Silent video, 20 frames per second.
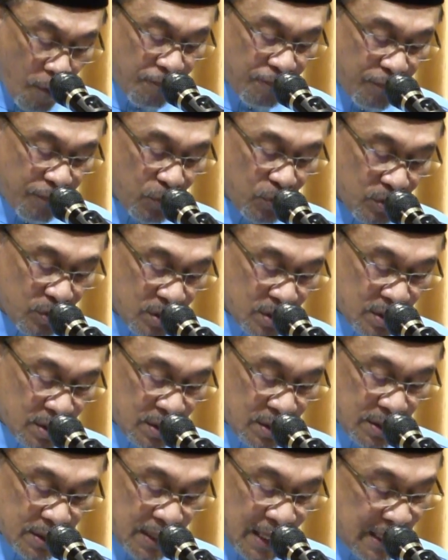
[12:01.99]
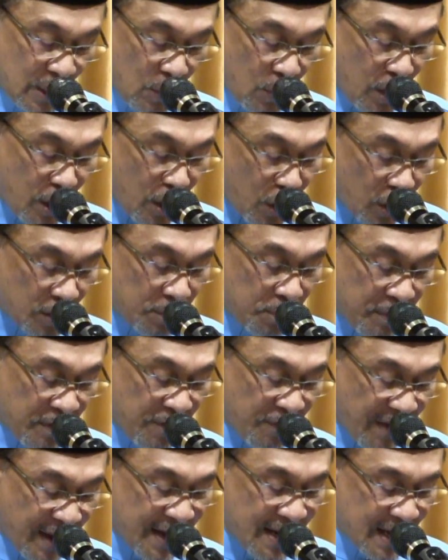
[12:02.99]
hopeful that they will not
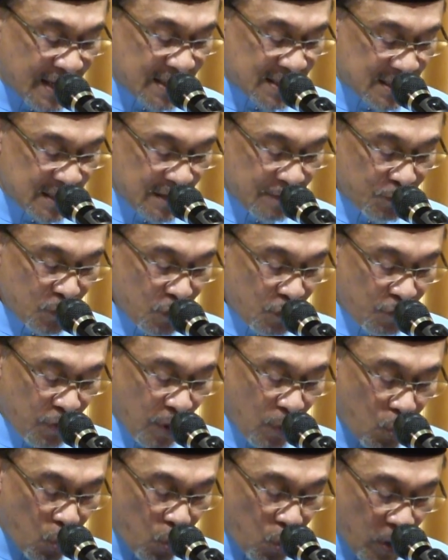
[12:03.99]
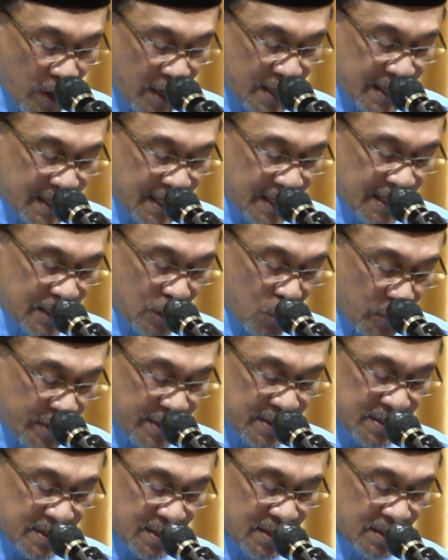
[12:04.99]
prevent us from working in
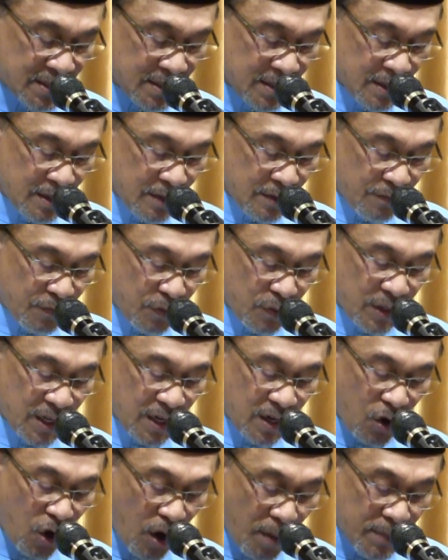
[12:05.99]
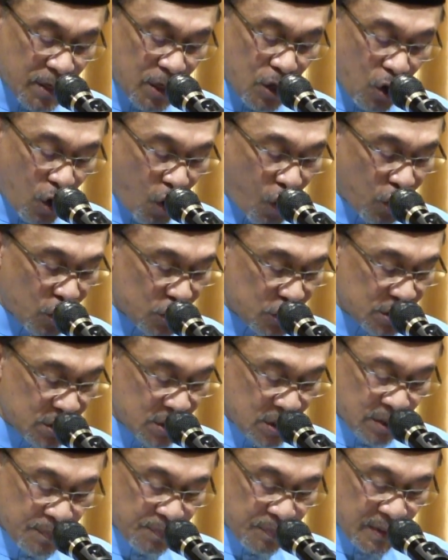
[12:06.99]
unison for the common
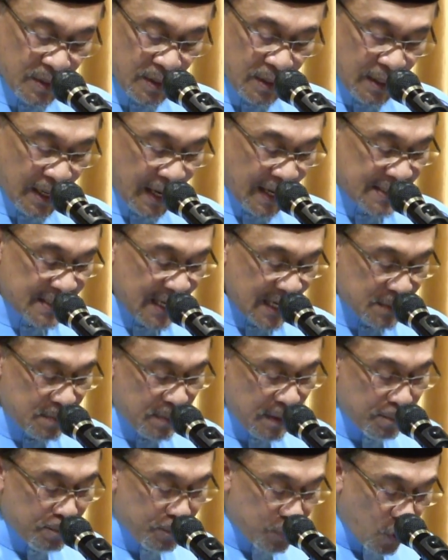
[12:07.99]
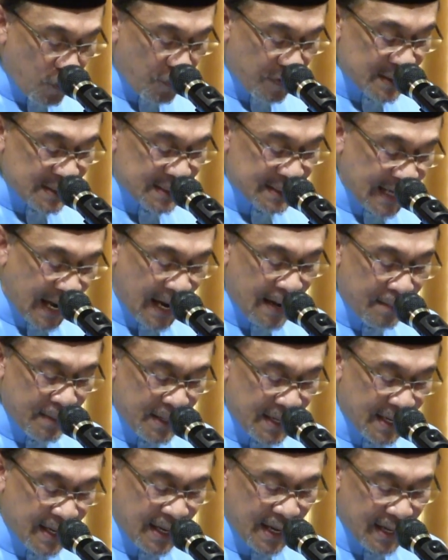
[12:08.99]
cause, as has been proven
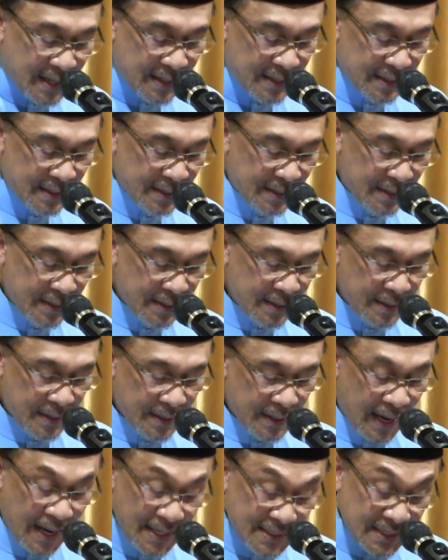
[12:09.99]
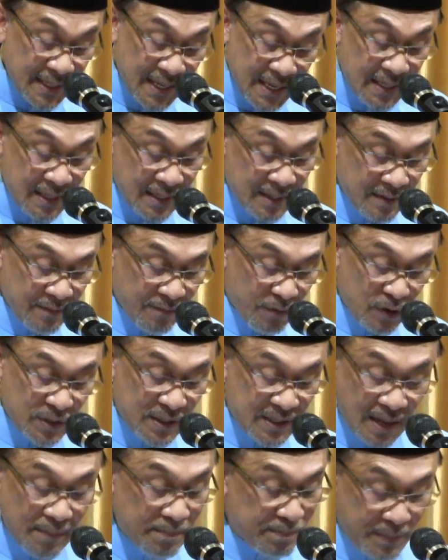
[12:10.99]
time and again, as in, for
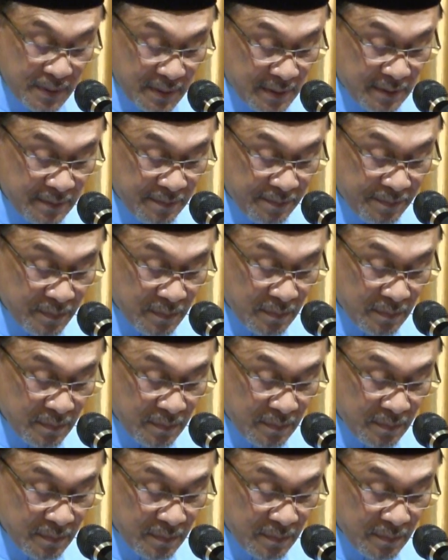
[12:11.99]
example,